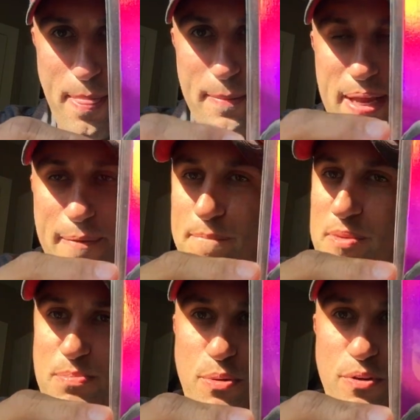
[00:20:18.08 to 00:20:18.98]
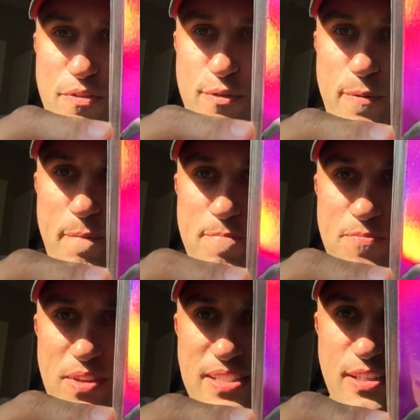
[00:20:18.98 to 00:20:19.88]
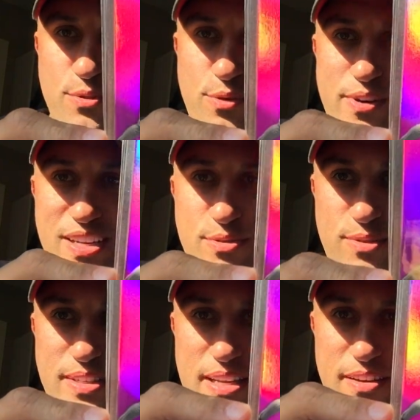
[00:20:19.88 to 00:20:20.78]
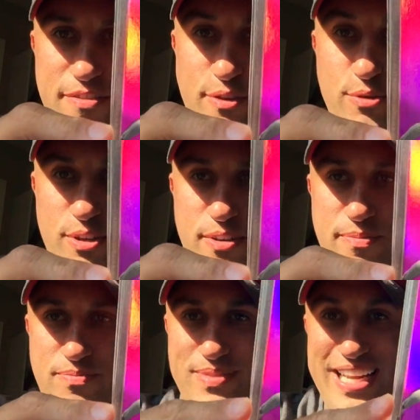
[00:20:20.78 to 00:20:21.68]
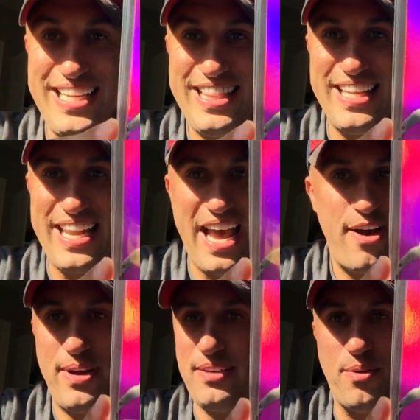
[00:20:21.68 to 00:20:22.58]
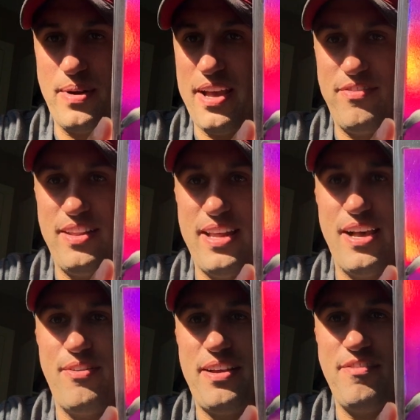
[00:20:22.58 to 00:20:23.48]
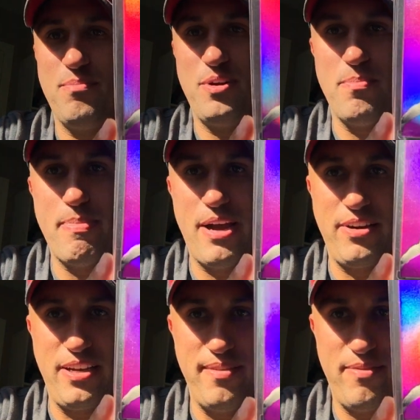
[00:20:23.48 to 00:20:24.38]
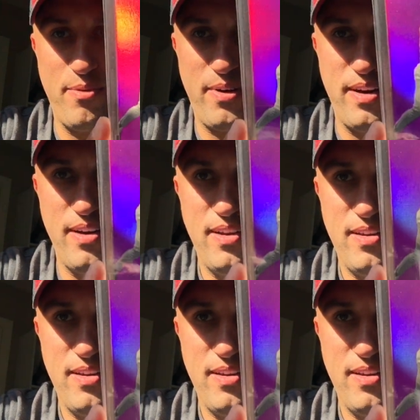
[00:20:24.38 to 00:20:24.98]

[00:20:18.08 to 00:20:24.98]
Man, it's beautiful. Essential Credentials in the future. I need the now. I don't have the now. I even put a bounty up for it.